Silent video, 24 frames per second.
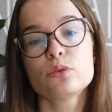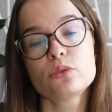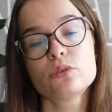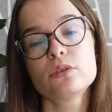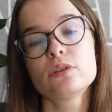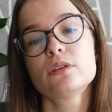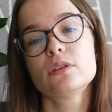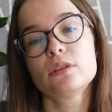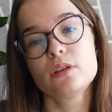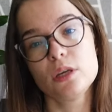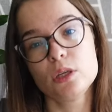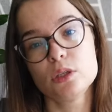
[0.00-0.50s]

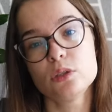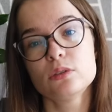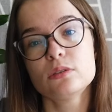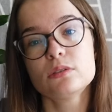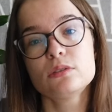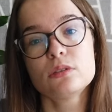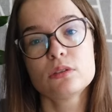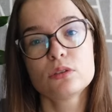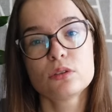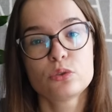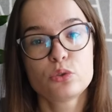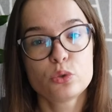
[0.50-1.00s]
or
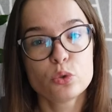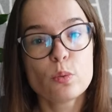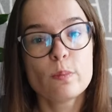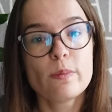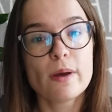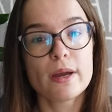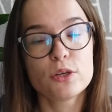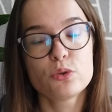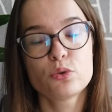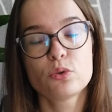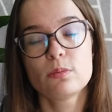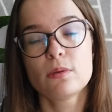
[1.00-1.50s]
in
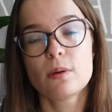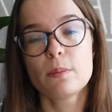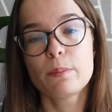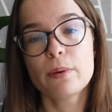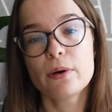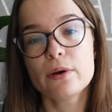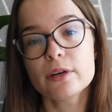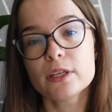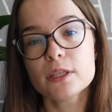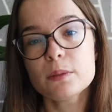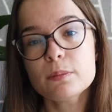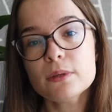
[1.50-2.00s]
two-bedroom
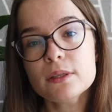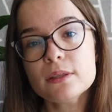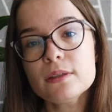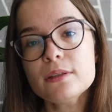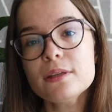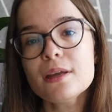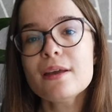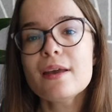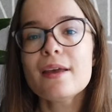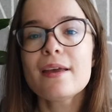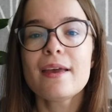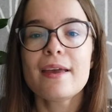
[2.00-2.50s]

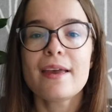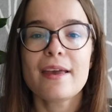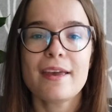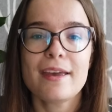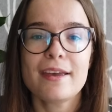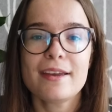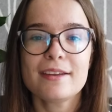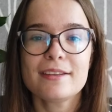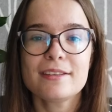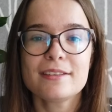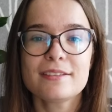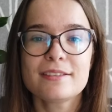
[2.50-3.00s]
apartment
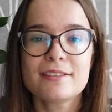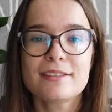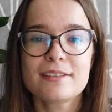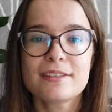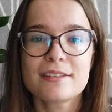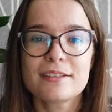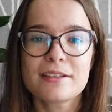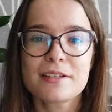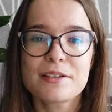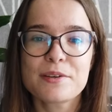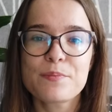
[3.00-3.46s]
and